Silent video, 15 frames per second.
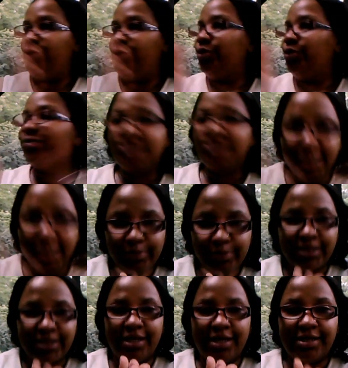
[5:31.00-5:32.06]
We've
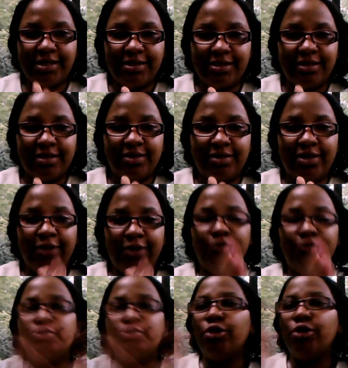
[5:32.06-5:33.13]
stigmatized it.
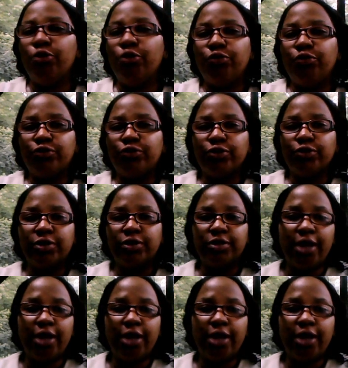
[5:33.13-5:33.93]
If you go to a